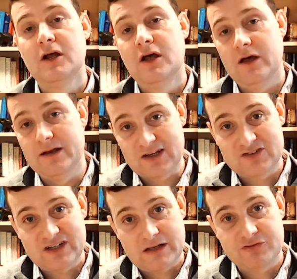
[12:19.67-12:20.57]
An
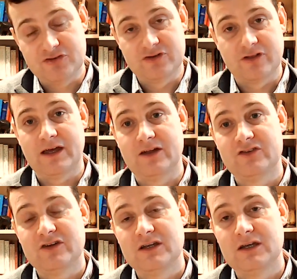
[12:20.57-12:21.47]
exception to that
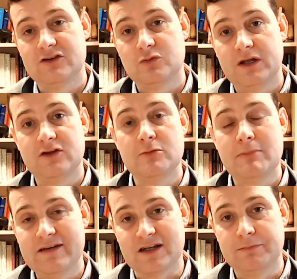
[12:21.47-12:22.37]
is when
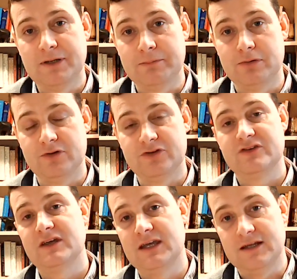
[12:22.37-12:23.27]
nomadic peoples
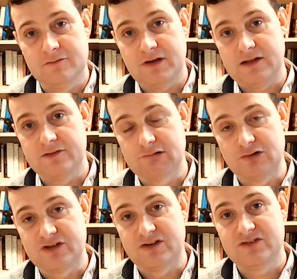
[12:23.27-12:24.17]
invade the
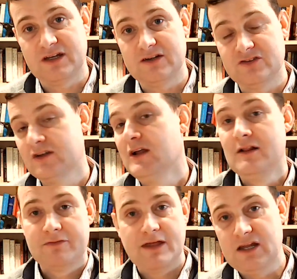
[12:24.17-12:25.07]
Crusader states.
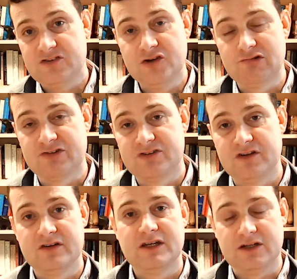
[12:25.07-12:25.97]
They're less
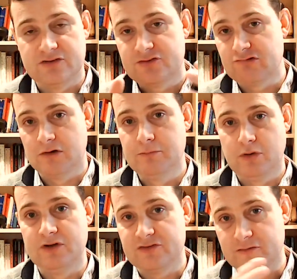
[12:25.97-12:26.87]
interested in strong
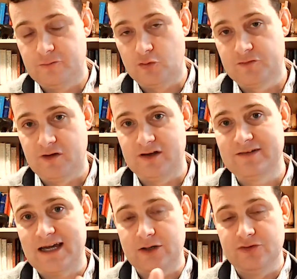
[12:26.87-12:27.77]
points and fortified
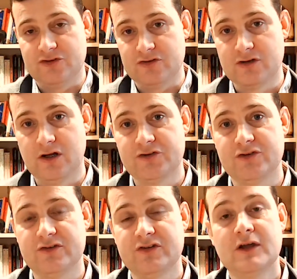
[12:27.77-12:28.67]
towns and
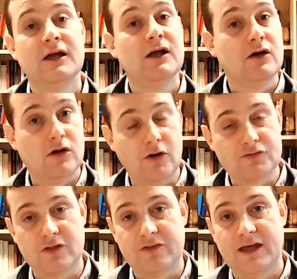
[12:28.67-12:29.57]
castles.
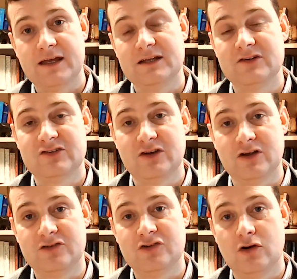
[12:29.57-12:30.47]
Often they're in
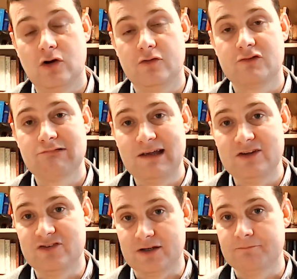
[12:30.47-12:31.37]
search of
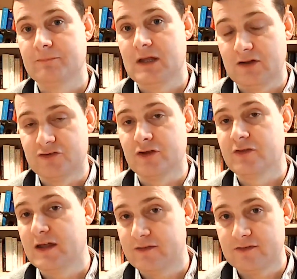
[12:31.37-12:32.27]
grazing, and so
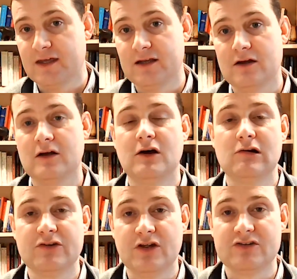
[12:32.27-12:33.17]
that they
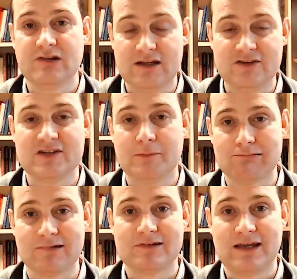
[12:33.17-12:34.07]
are a slightly
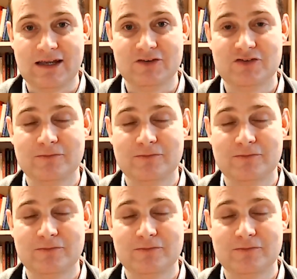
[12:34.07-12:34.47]
separate case.